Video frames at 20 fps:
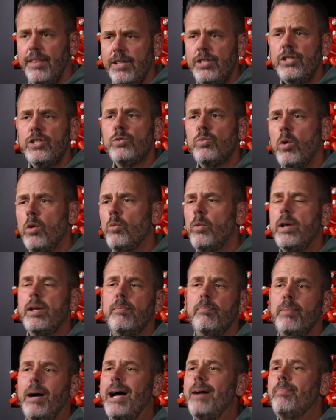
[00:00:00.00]
This is one way
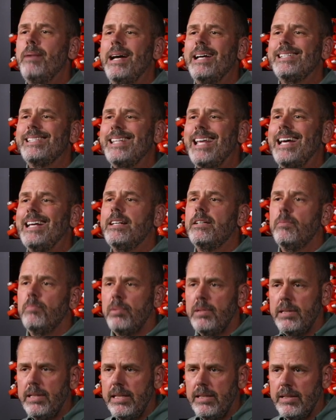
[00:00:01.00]
to bypass that
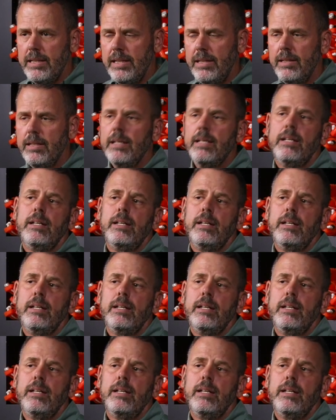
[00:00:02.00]
completely.